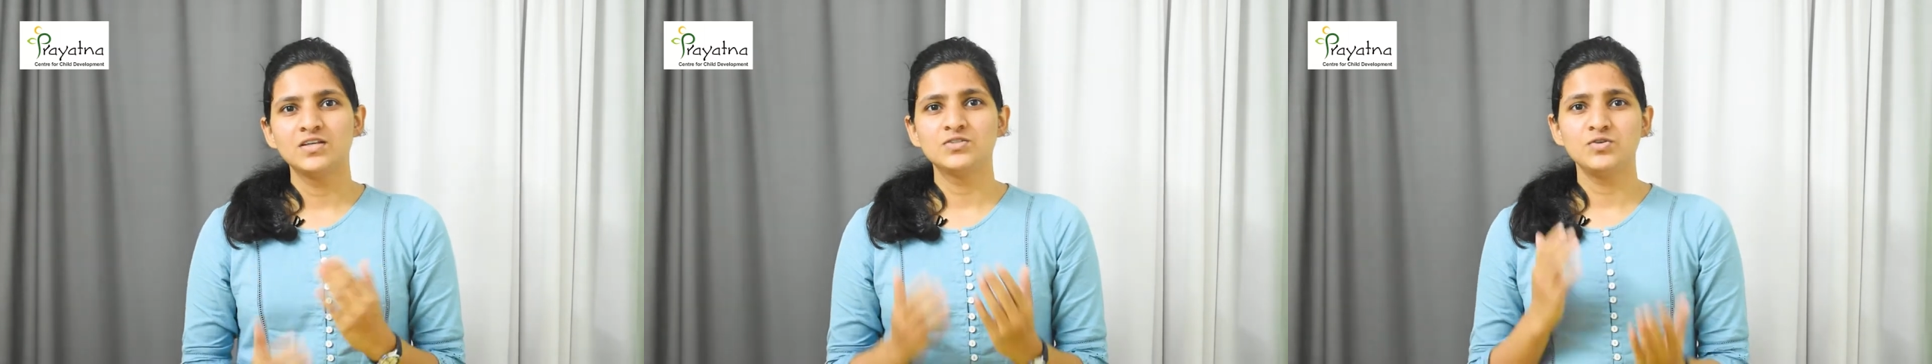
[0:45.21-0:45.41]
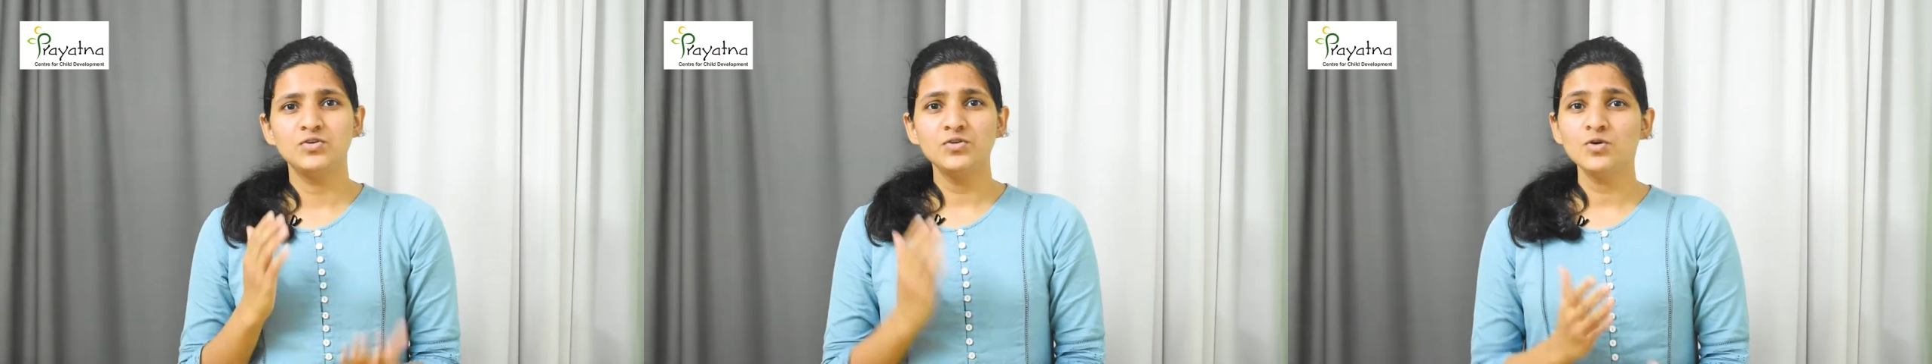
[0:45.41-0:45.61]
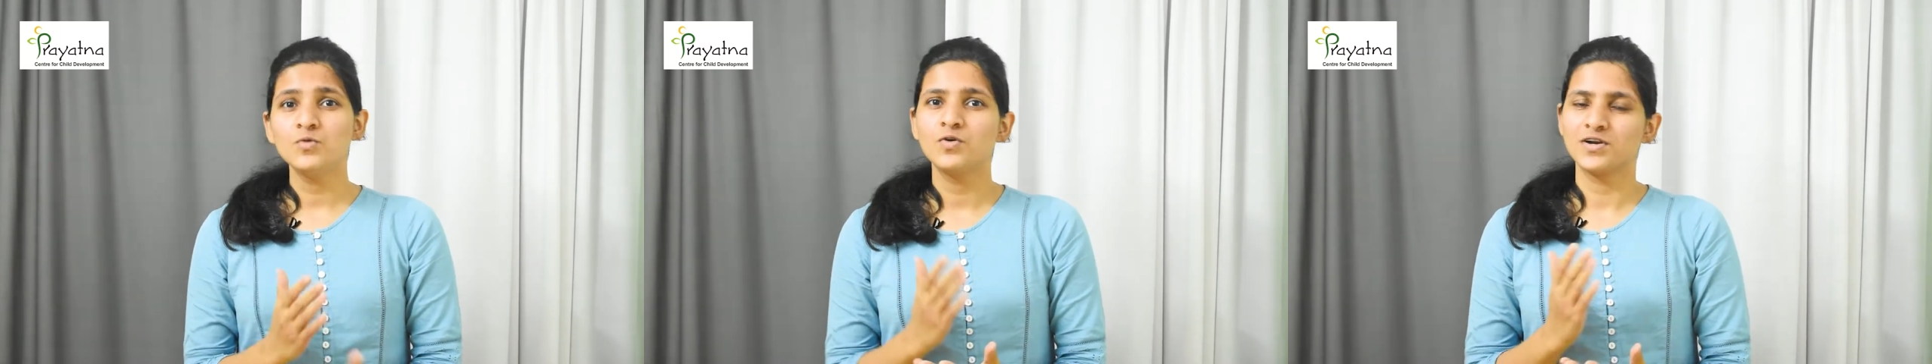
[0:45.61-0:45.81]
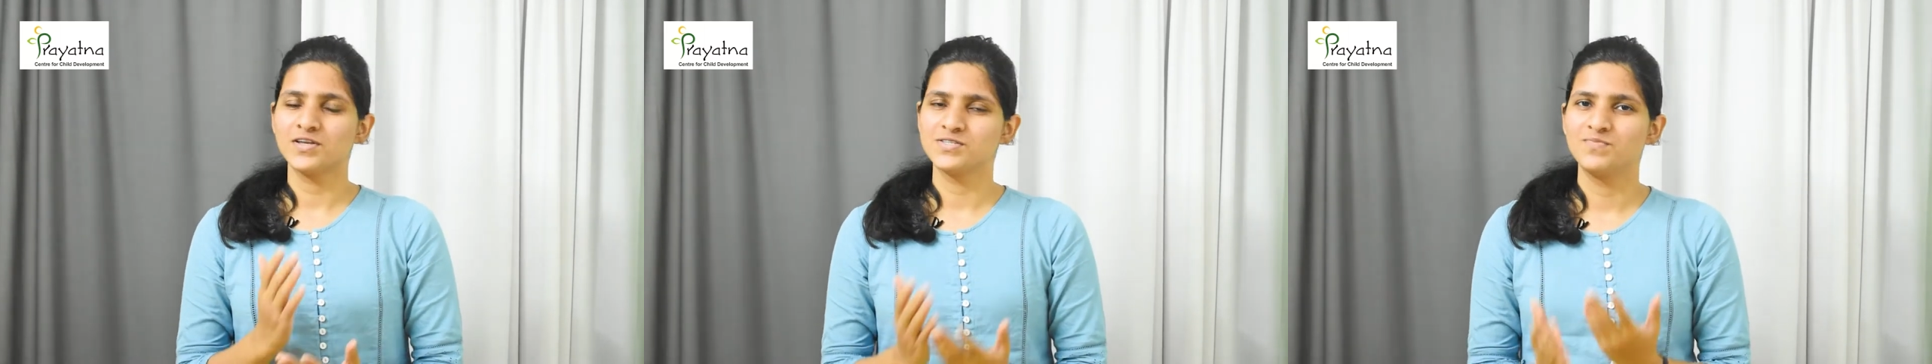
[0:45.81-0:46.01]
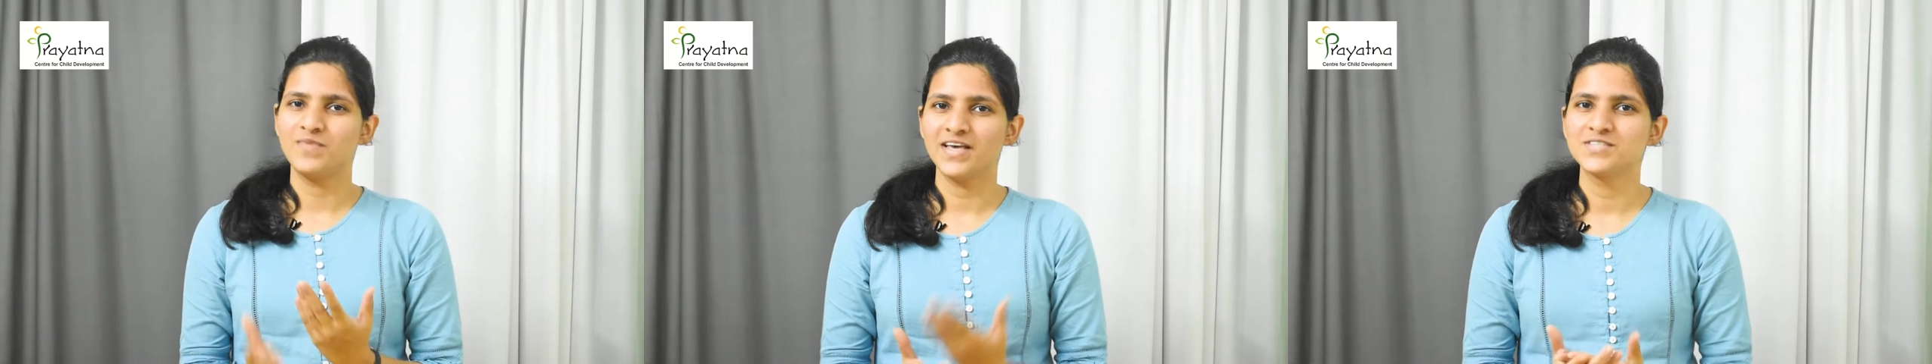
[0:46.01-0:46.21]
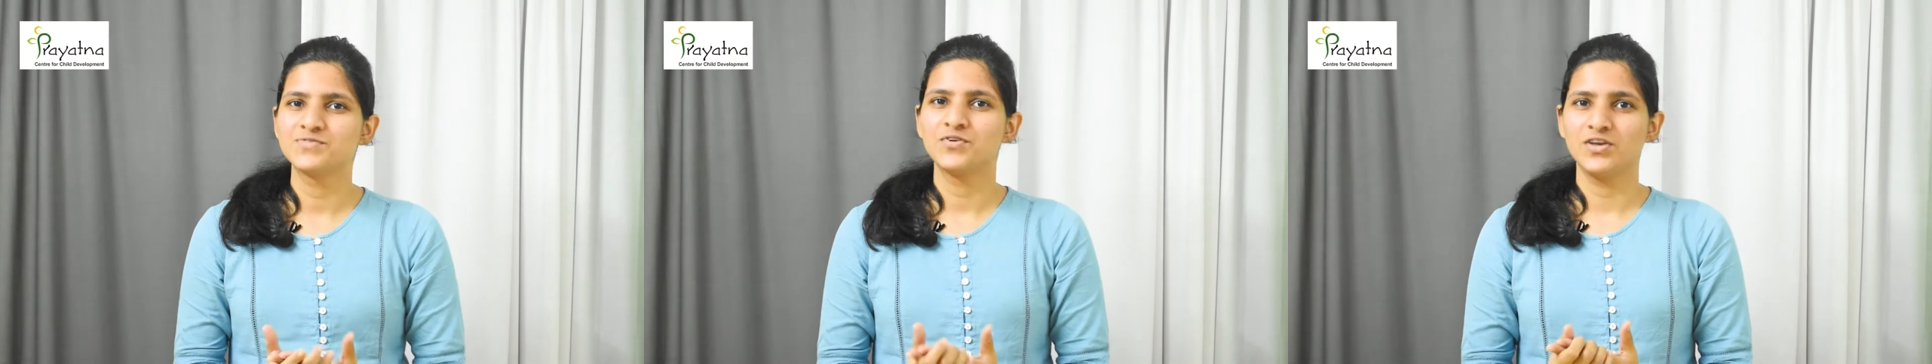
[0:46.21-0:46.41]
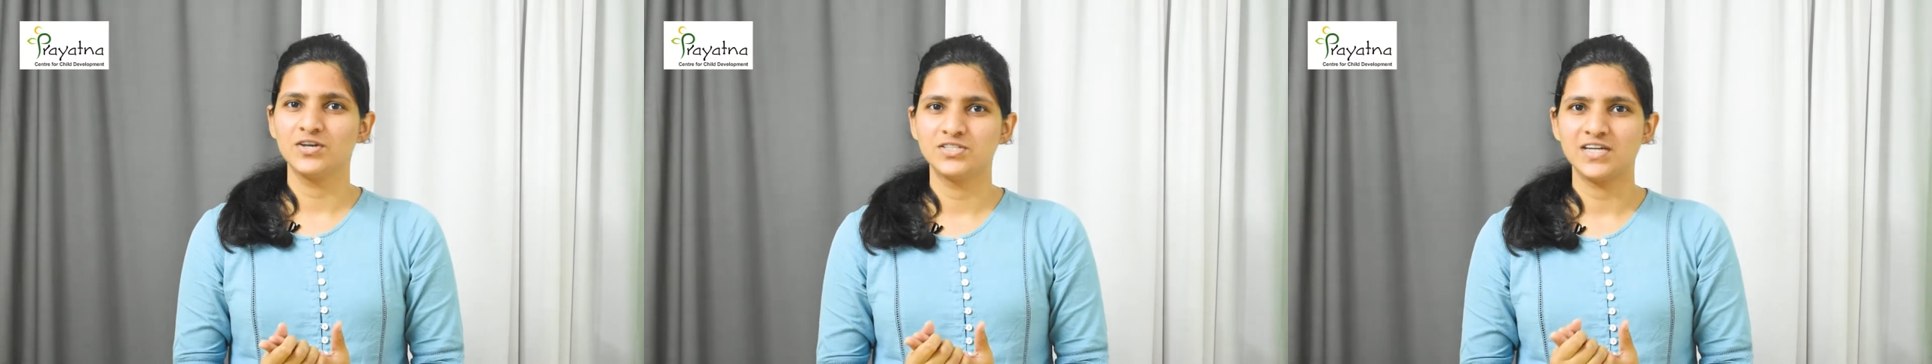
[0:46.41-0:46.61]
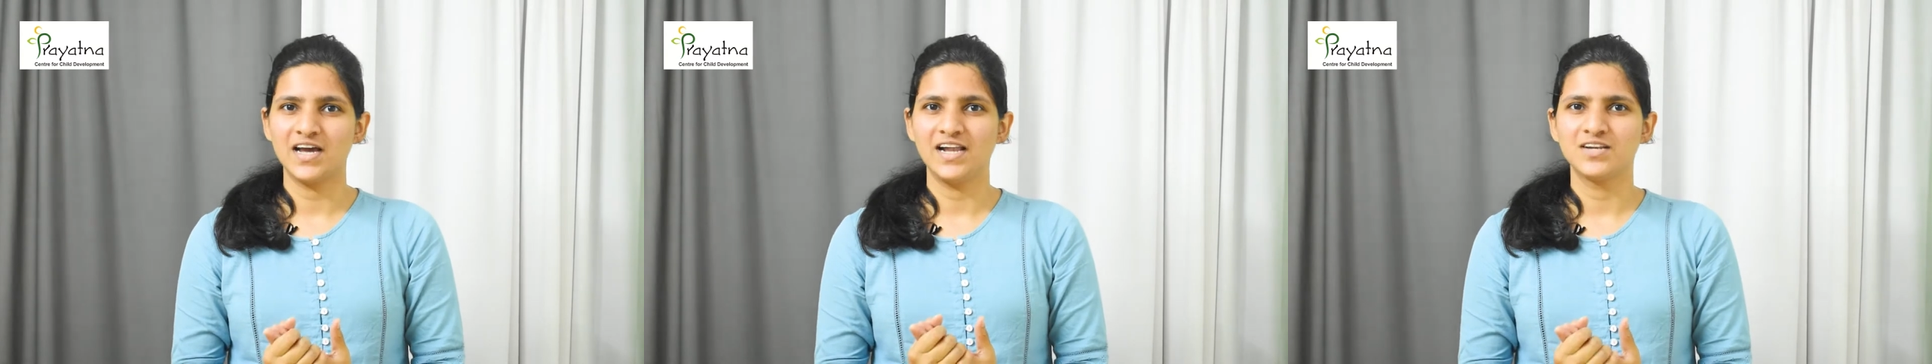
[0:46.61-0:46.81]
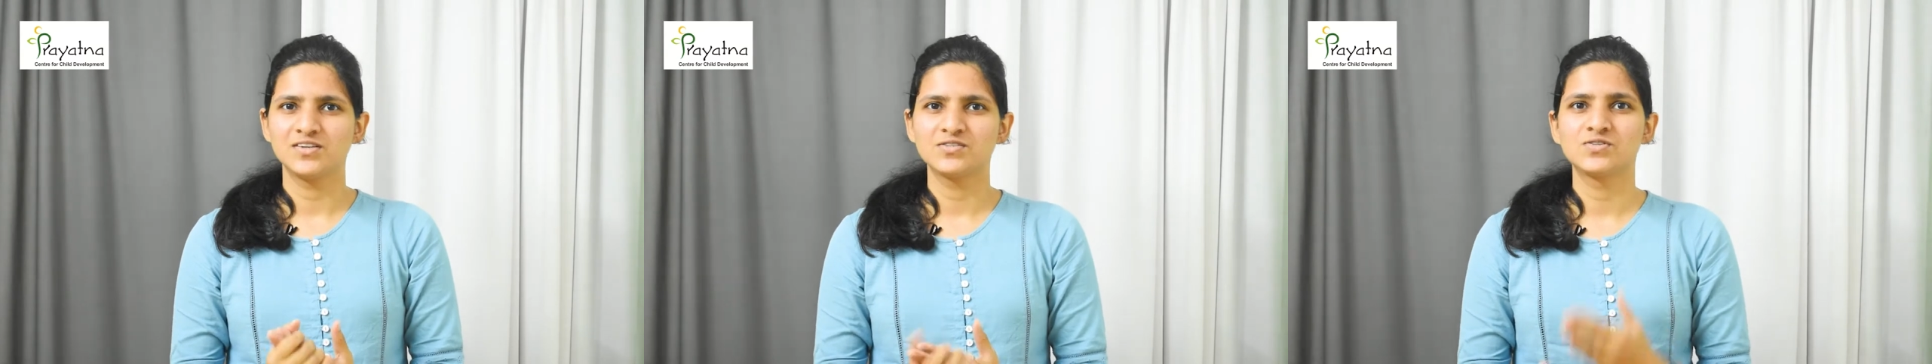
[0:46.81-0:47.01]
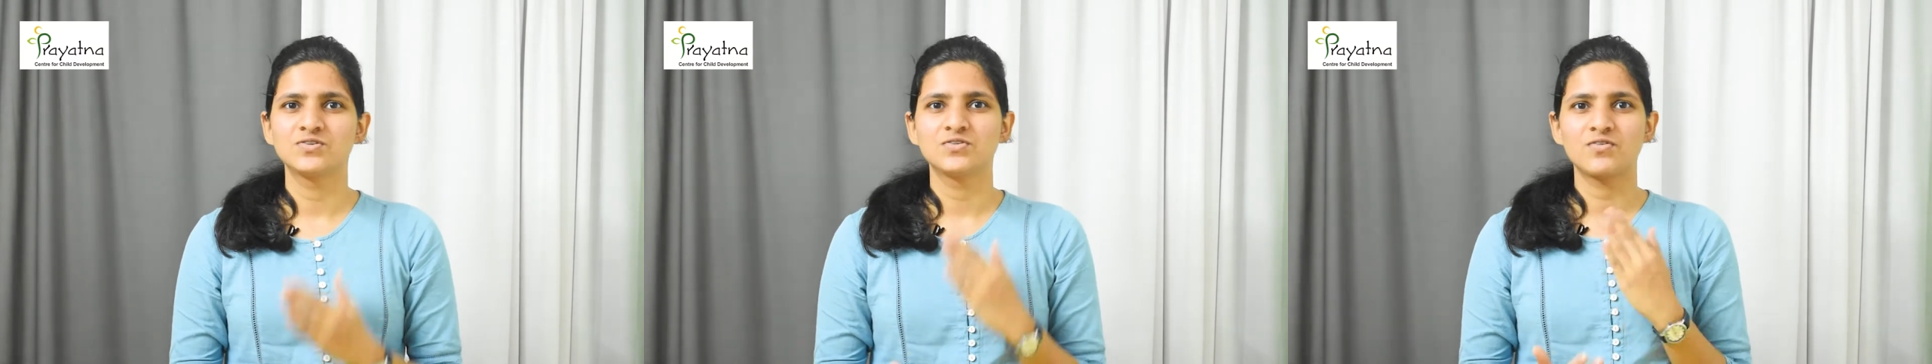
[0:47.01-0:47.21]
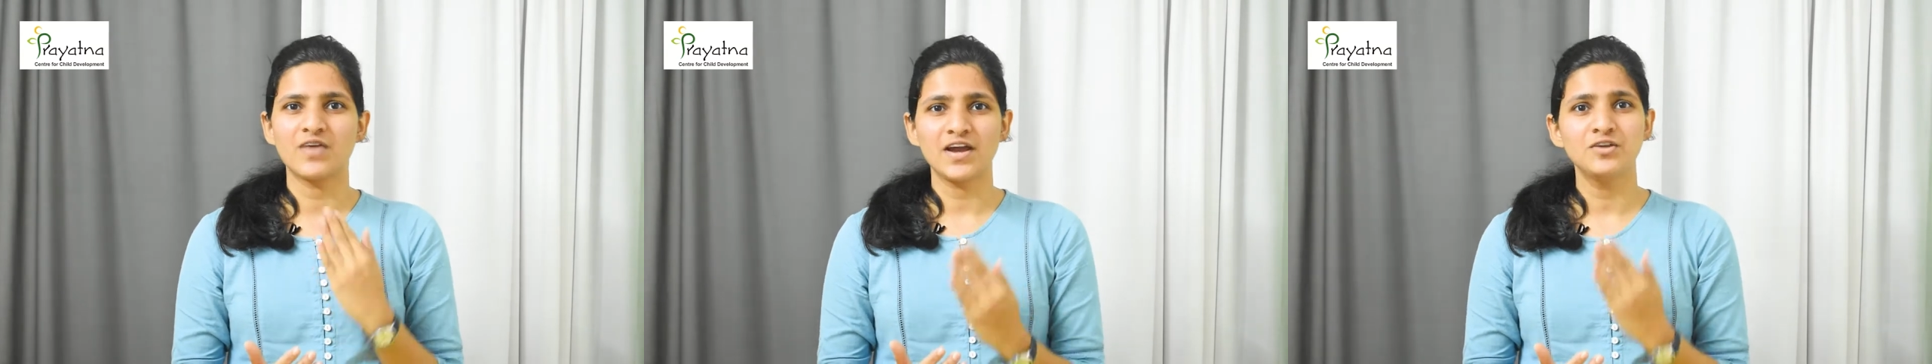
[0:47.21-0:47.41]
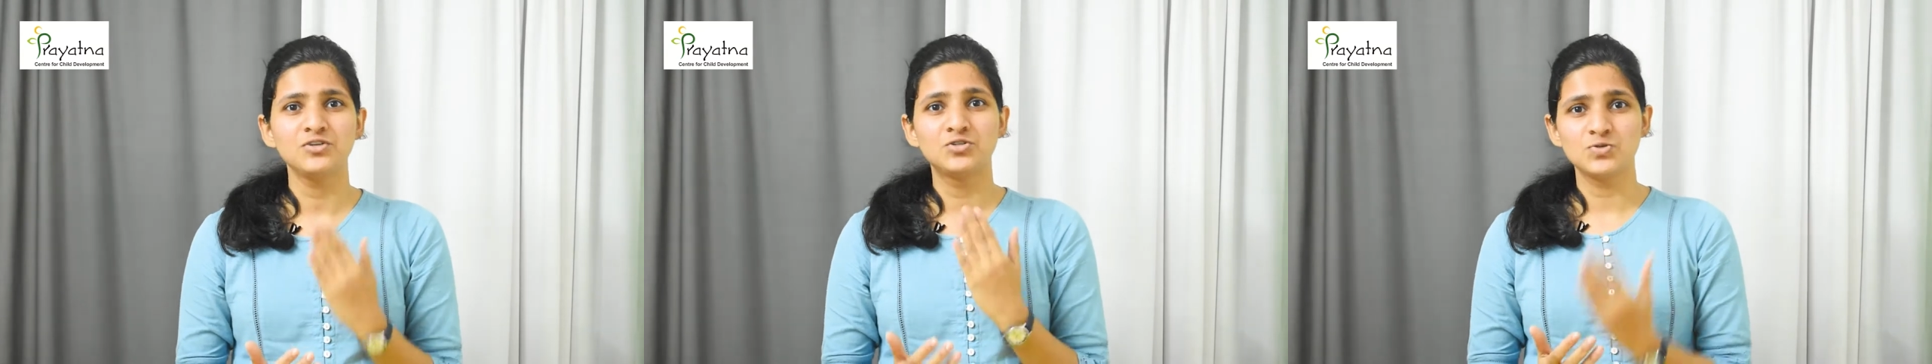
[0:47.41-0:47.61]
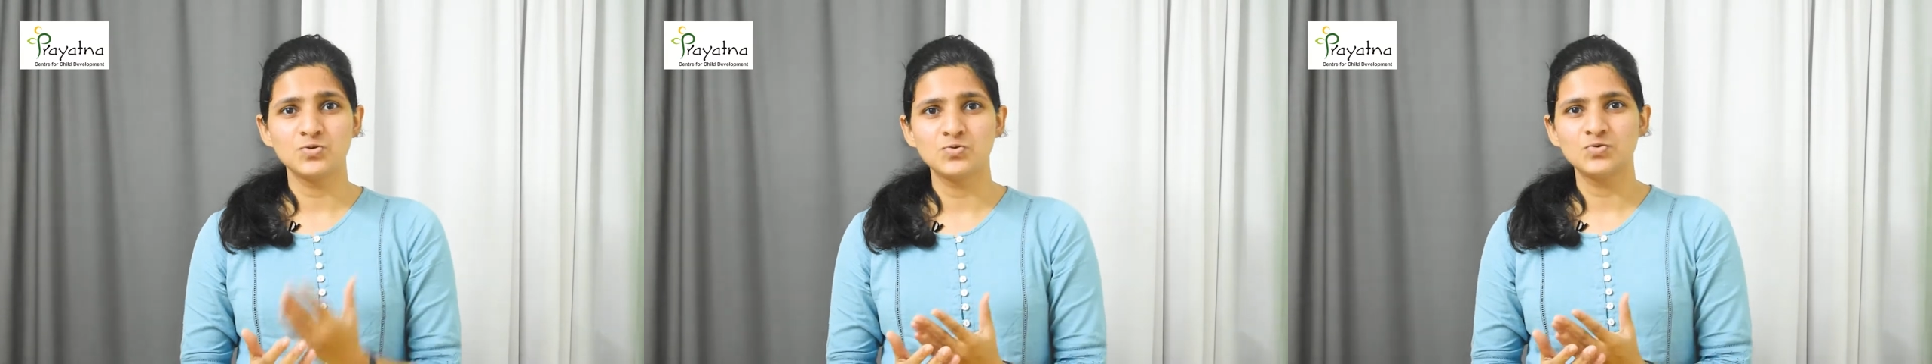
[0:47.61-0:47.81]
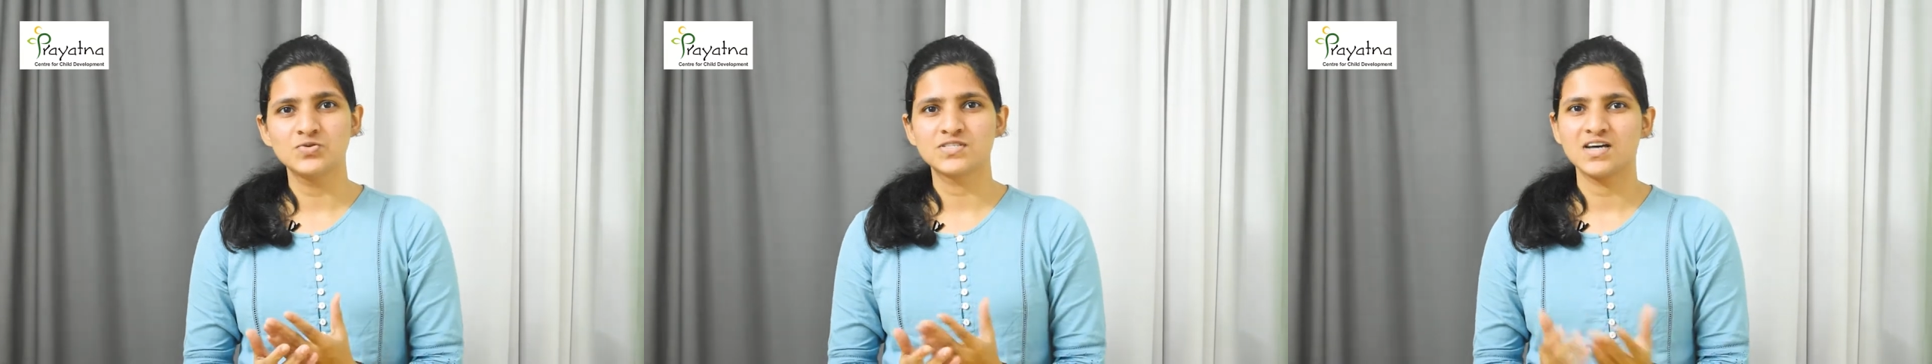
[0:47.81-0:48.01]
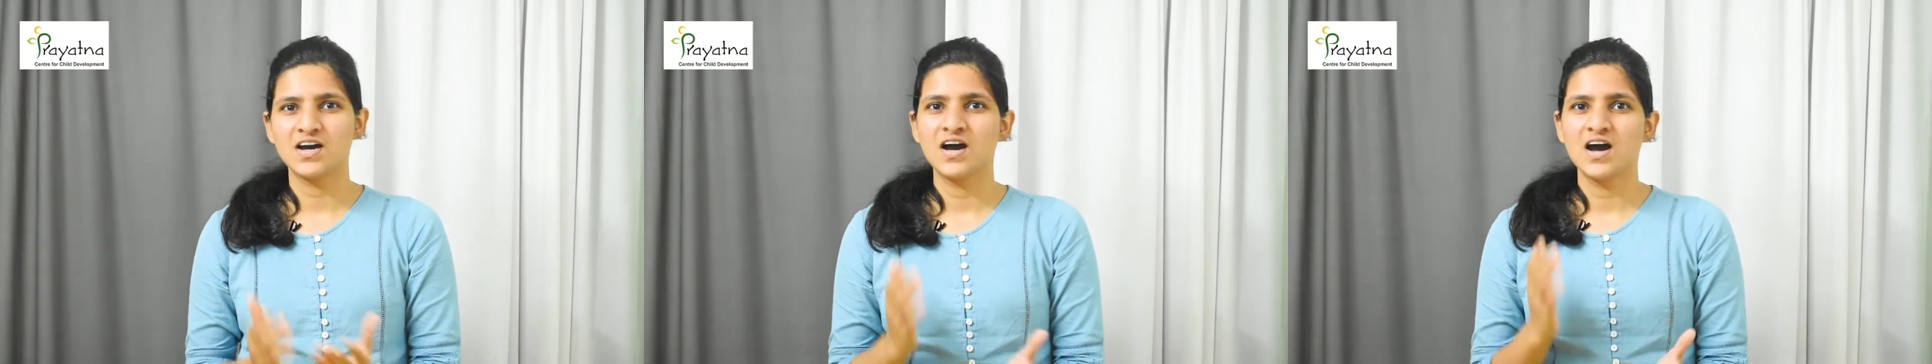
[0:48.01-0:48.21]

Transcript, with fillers: So you know what is best for your child. So try to choose